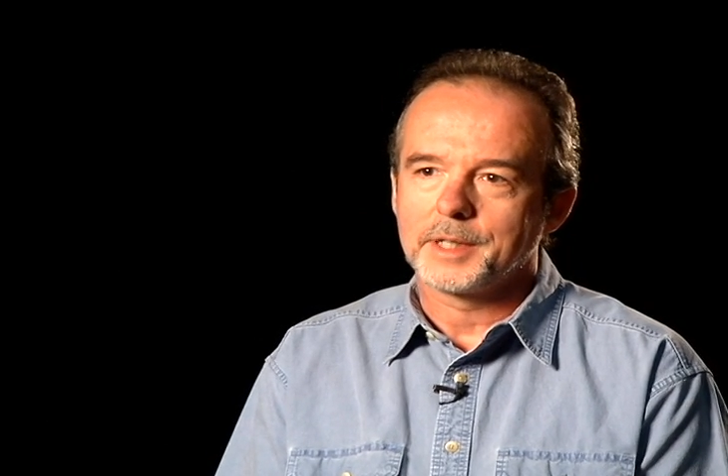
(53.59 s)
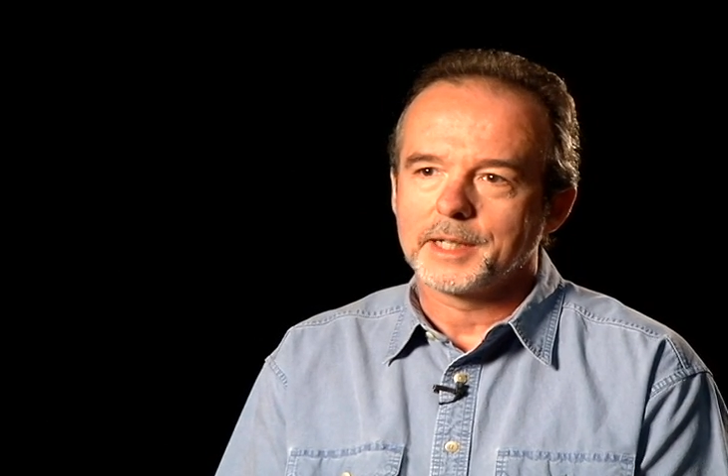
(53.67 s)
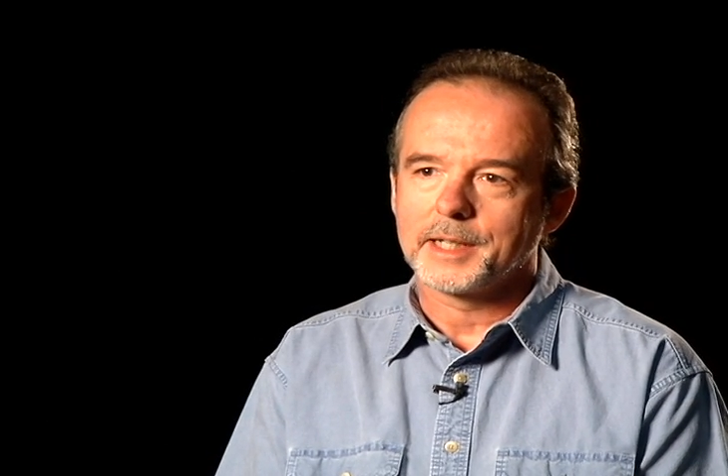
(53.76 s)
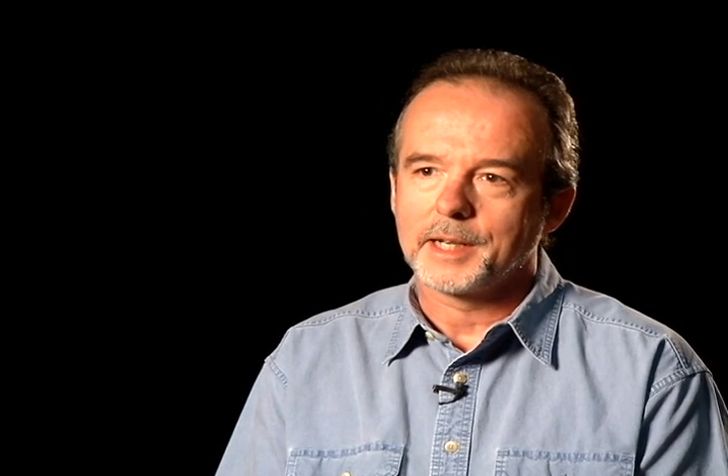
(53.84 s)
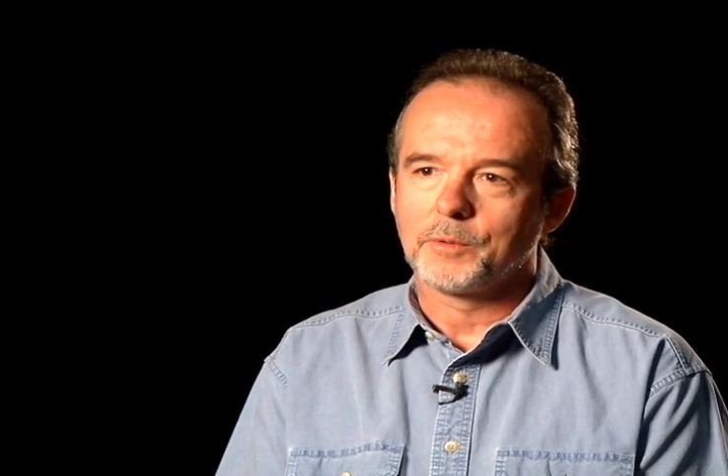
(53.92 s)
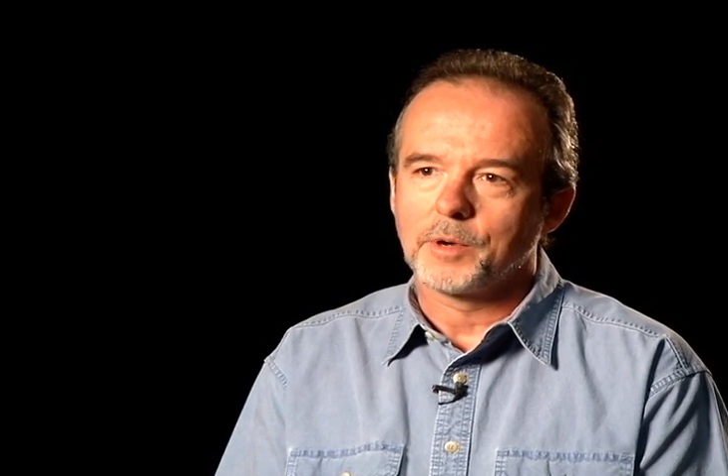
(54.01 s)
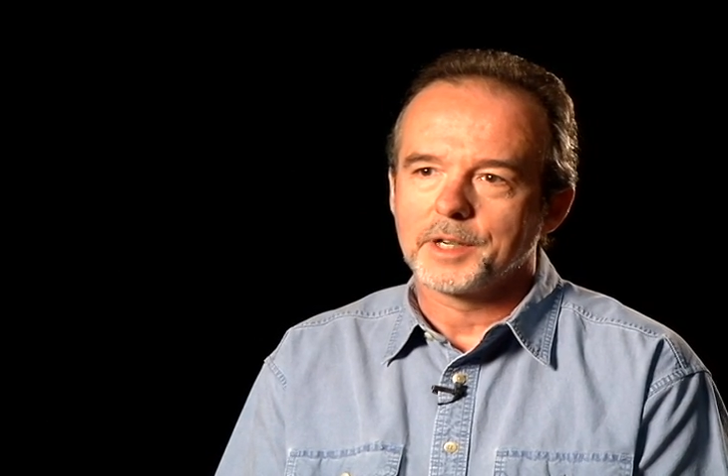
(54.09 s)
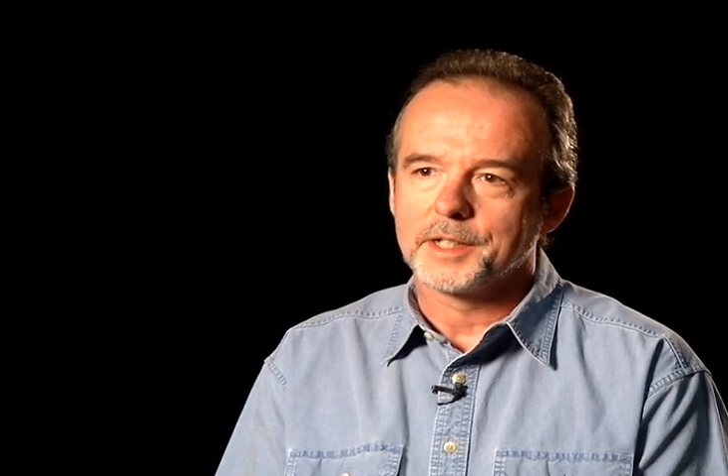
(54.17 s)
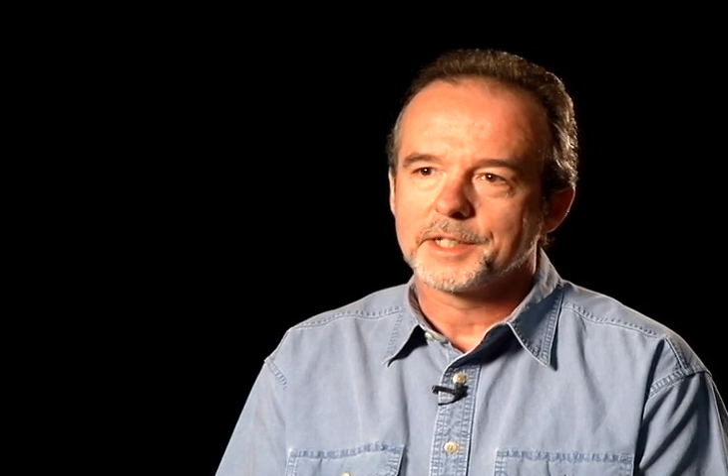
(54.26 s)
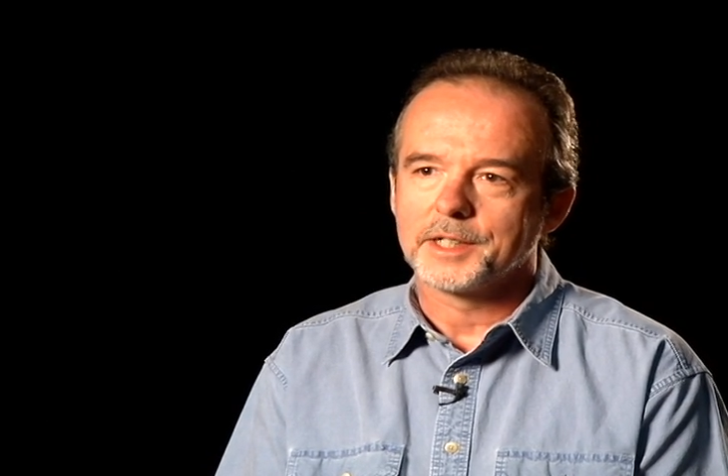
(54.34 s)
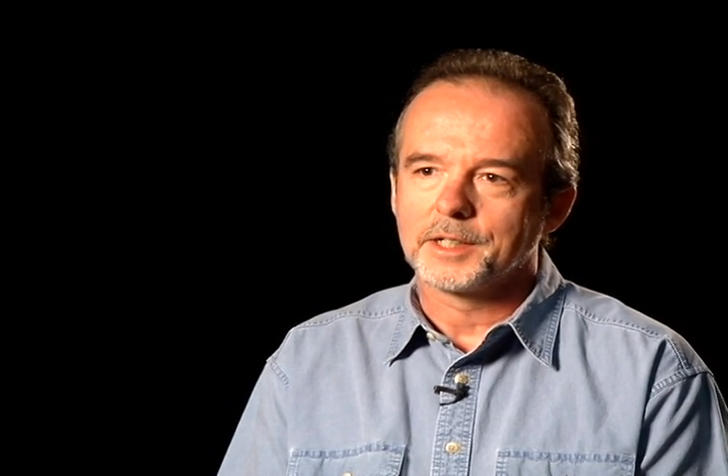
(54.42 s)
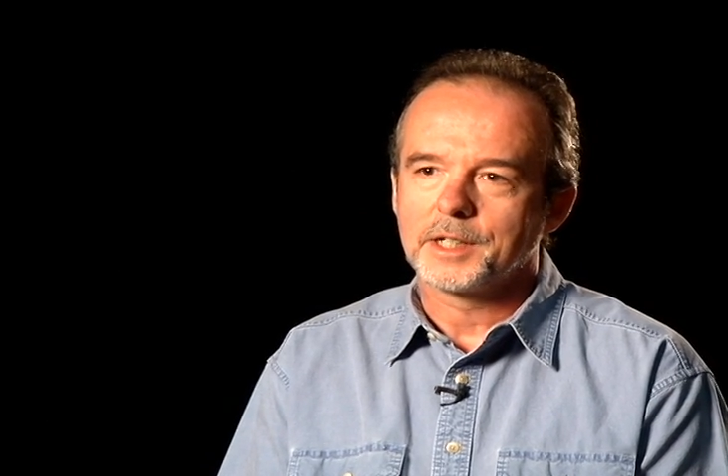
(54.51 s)
and I wanted to
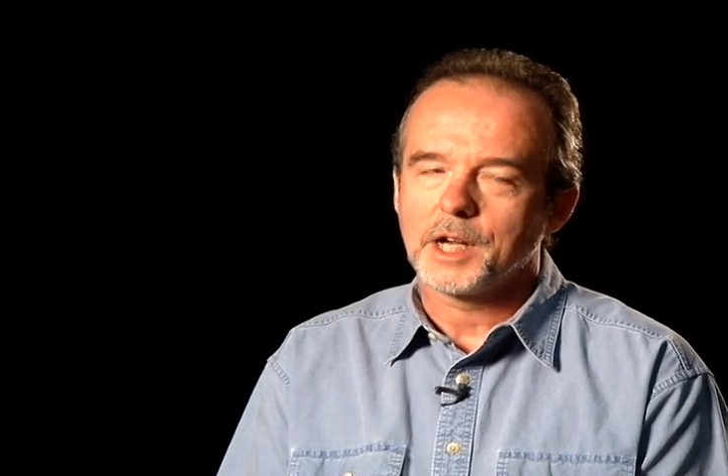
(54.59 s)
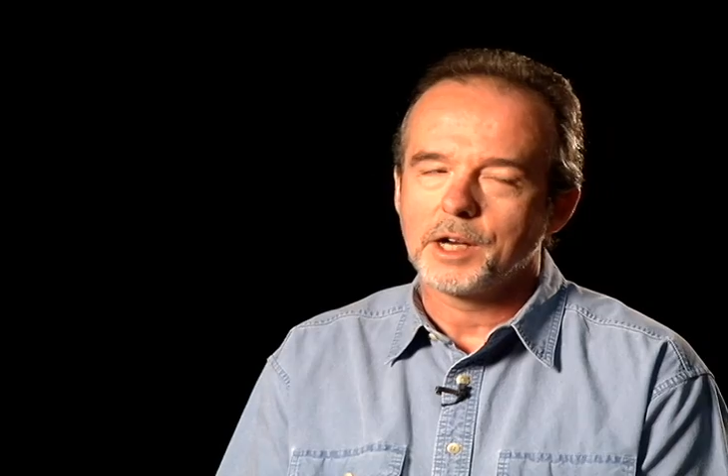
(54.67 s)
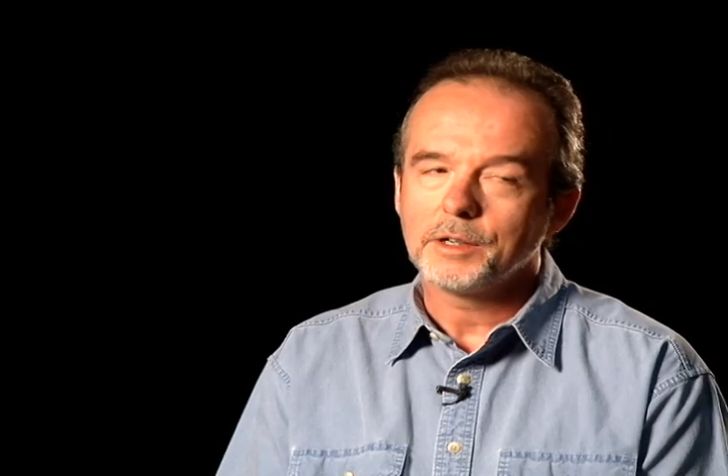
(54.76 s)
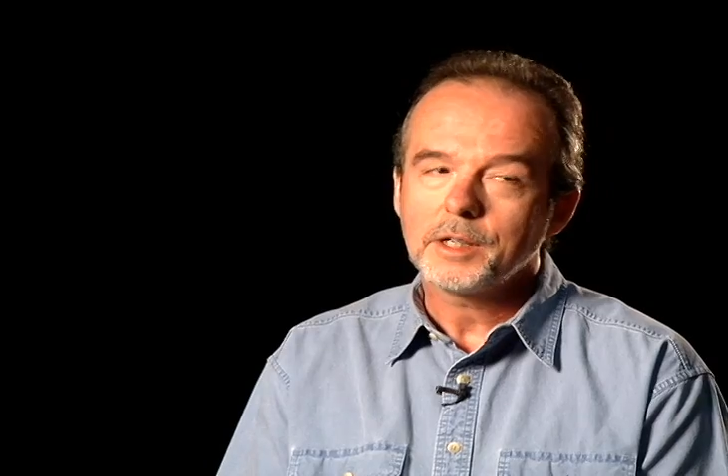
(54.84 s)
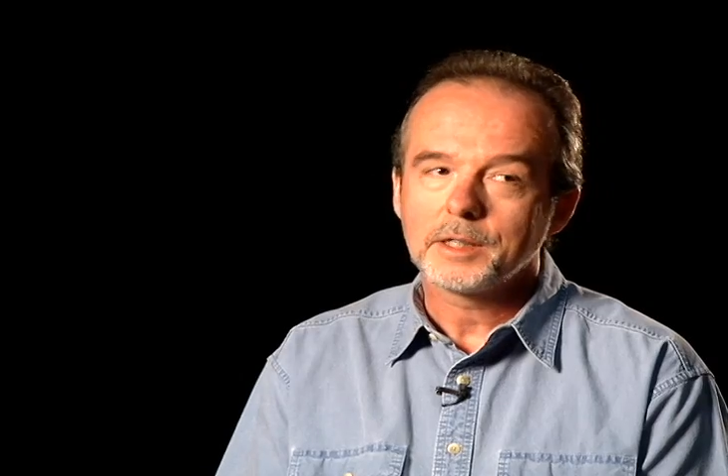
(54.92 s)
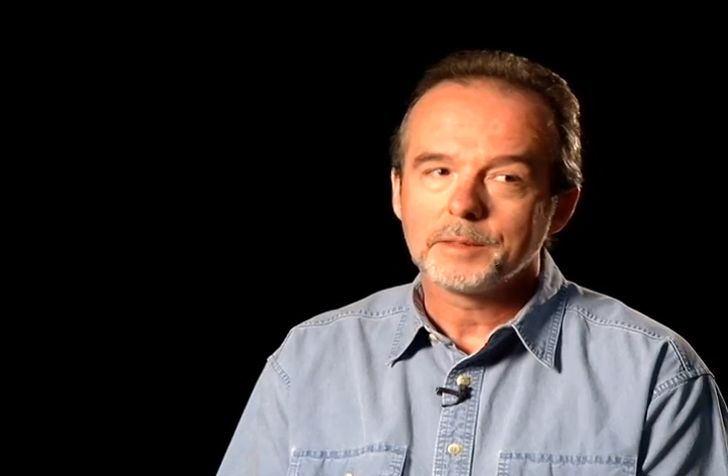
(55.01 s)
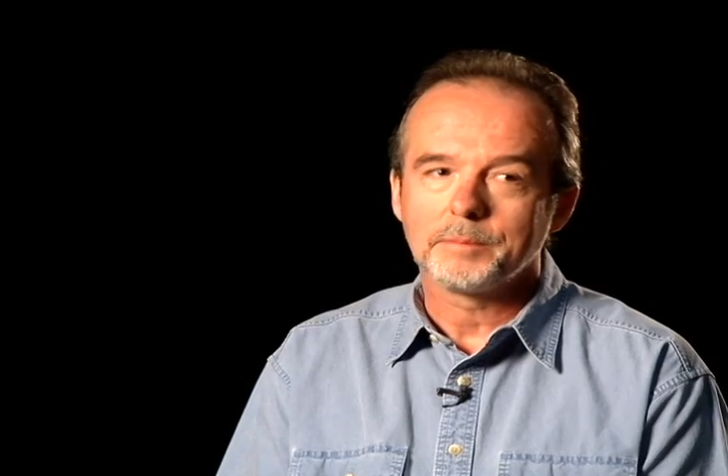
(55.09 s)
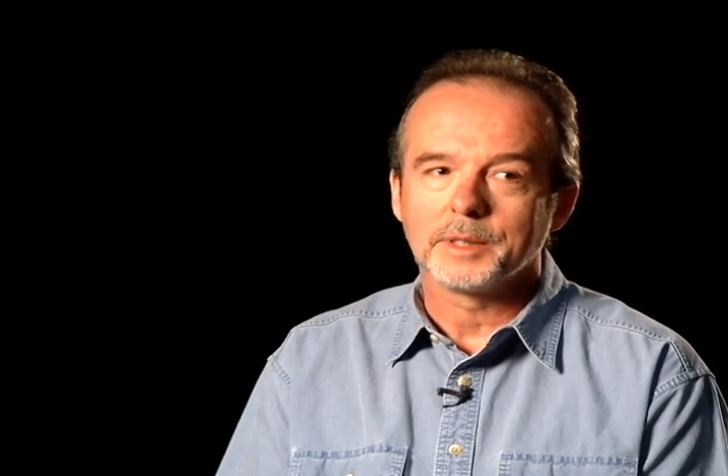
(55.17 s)
sell Coke,